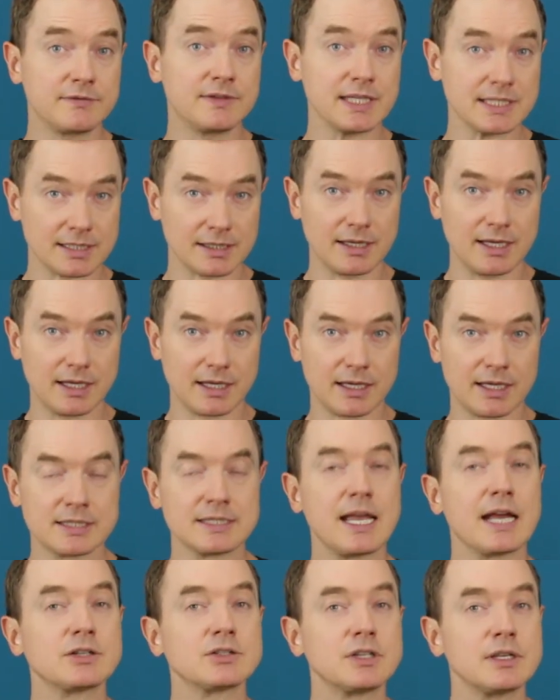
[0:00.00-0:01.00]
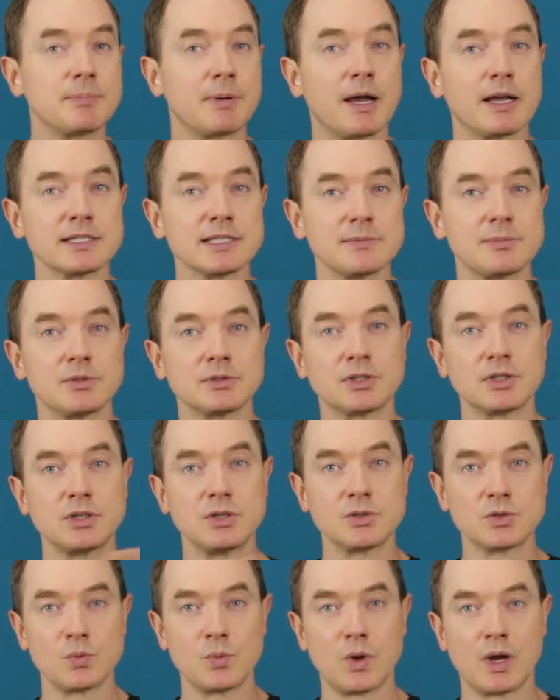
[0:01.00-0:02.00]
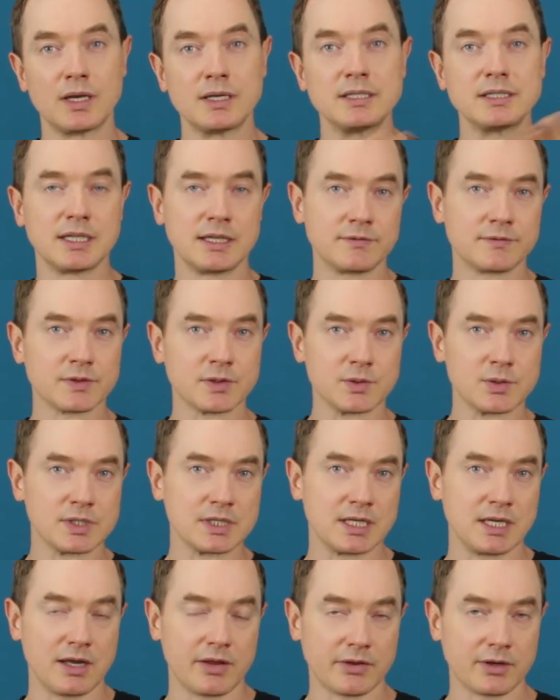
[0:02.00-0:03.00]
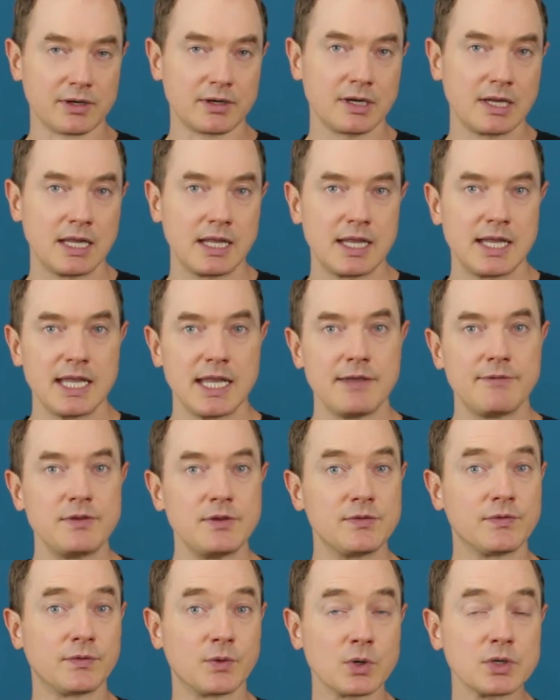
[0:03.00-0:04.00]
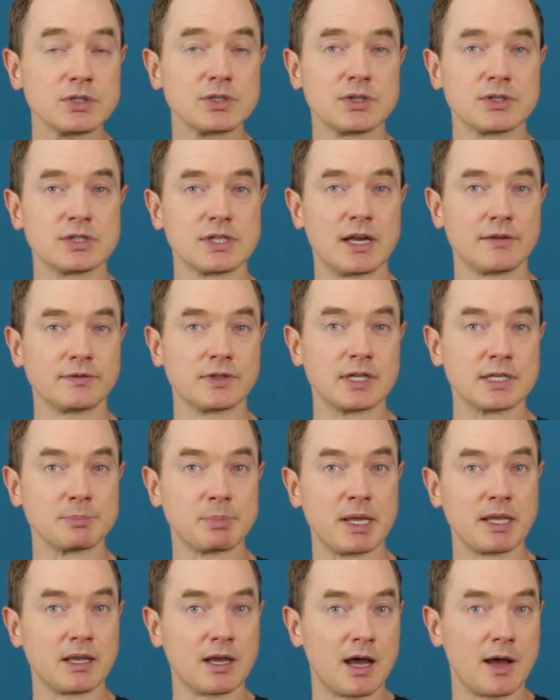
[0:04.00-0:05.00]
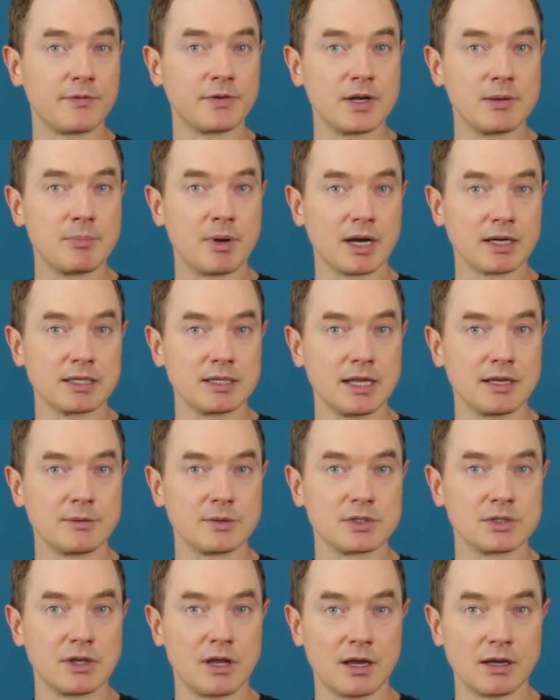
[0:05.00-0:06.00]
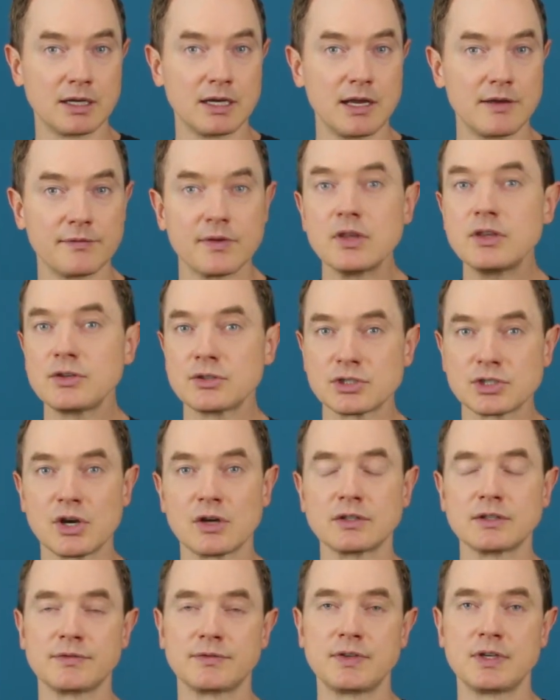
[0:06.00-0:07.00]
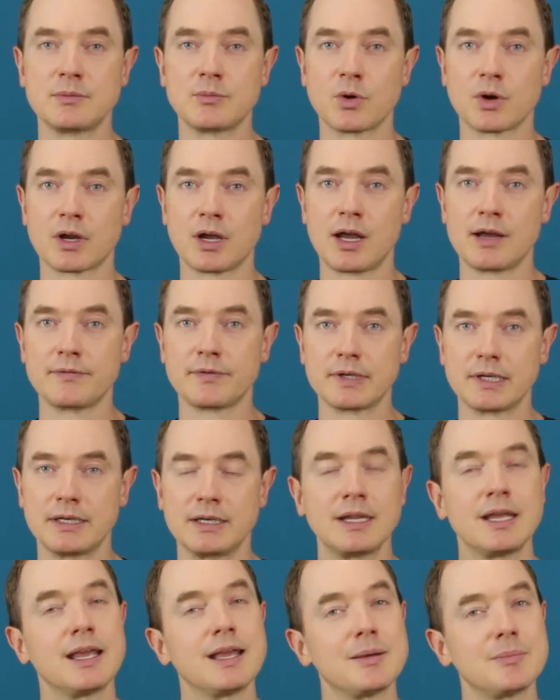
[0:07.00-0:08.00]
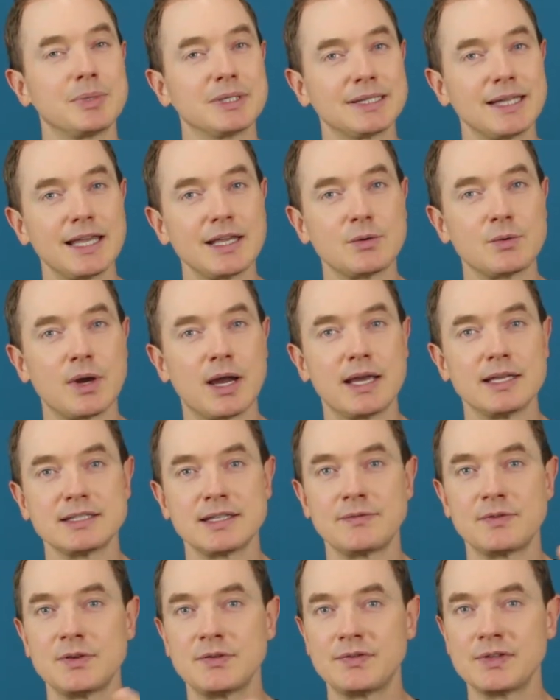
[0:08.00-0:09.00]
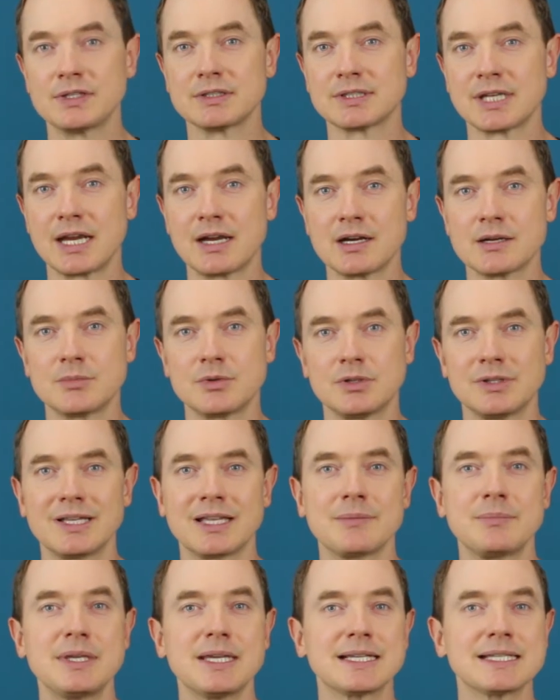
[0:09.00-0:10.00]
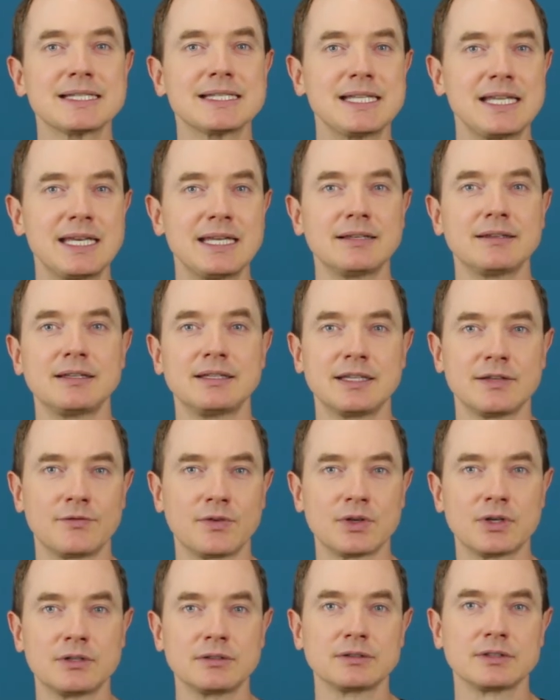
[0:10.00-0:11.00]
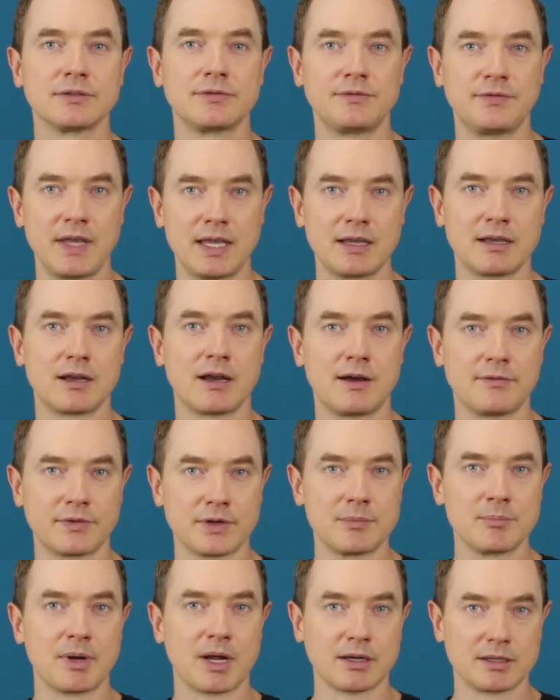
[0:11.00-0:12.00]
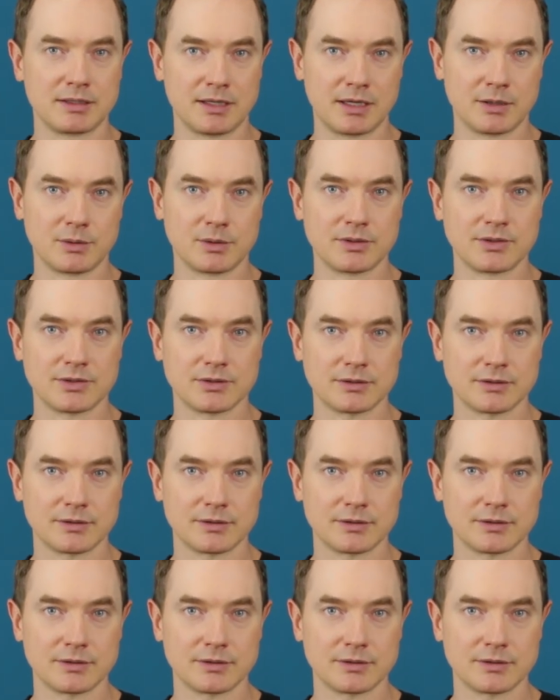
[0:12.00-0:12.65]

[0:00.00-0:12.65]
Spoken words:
this link, it's actually possible to use one to influence the other. If you force yourself to display confident body language long enough, you'll start to feel more confident. But likewise, if you feel terrible, it can be exceedingly difficult to fake confident body language.